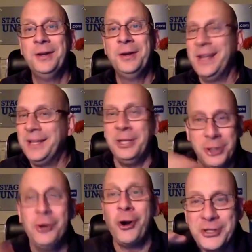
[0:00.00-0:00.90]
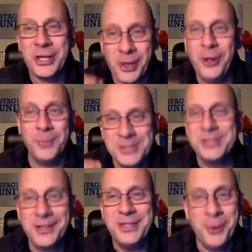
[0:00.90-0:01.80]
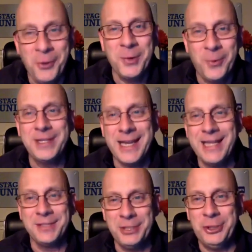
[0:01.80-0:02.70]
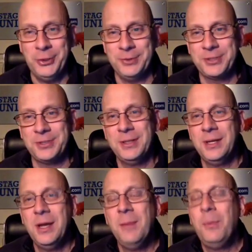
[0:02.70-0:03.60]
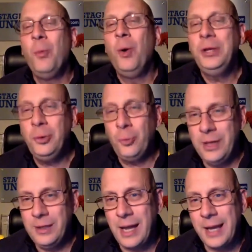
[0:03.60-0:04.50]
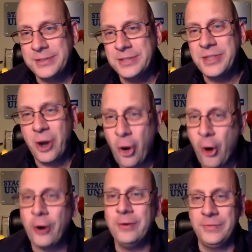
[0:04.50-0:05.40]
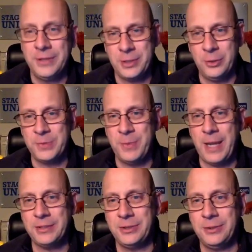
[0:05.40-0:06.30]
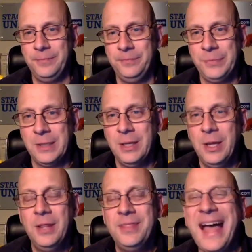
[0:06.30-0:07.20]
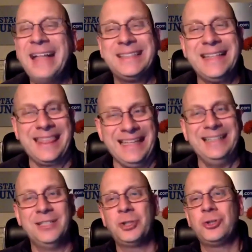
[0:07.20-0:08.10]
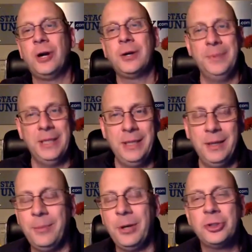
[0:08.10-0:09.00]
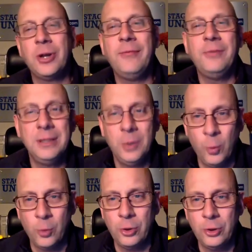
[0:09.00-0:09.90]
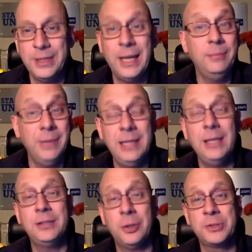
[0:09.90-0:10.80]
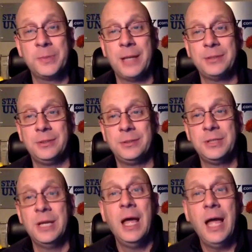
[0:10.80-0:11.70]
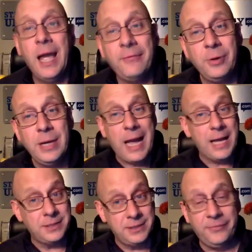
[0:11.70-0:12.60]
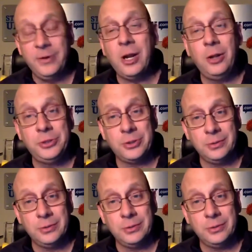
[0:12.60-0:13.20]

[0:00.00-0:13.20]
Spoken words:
yours club is not the only one that has issues. But what you realize is the heart of the Toastmaster. That's the thing that struck me about traveling the world and meeting Toastmasters. Everyone has a different culture